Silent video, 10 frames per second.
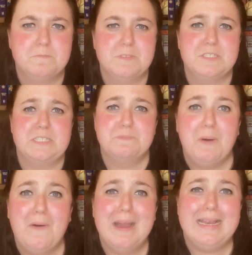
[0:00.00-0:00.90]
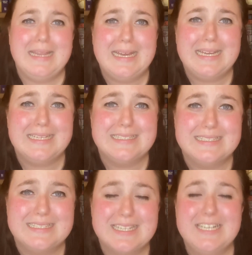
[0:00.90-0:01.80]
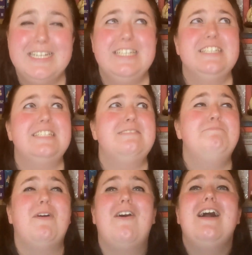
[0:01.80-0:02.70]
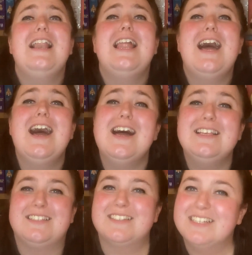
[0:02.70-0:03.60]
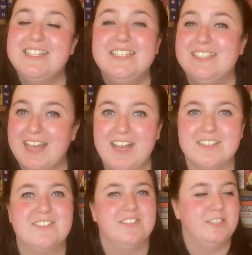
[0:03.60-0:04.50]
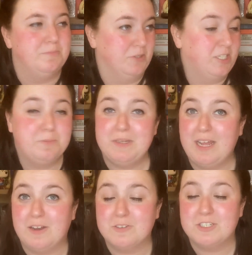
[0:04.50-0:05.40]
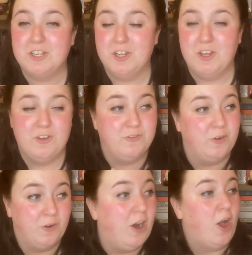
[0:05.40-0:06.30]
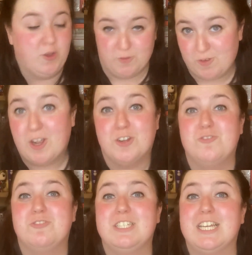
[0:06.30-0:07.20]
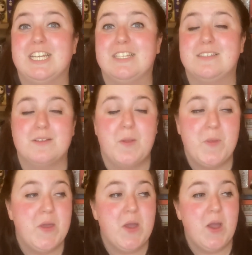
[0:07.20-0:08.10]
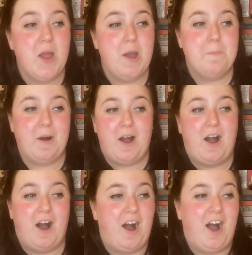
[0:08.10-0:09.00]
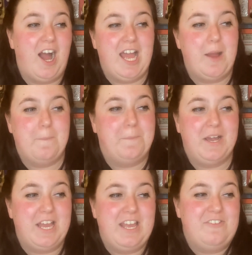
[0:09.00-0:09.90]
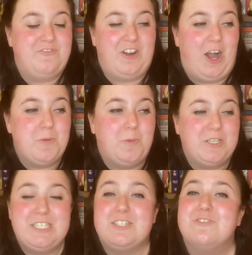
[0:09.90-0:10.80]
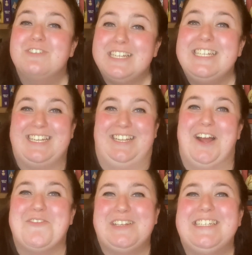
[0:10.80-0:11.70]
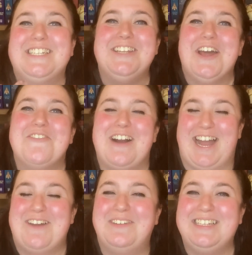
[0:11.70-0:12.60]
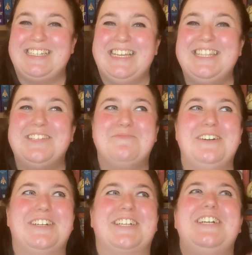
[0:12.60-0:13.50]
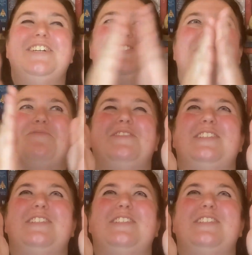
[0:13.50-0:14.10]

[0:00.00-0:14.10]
Spoilers! Spoilers! Yes, the book had been out for over 100 years. But if I wanted to read it, I wanted to know what happened in the book. Don't put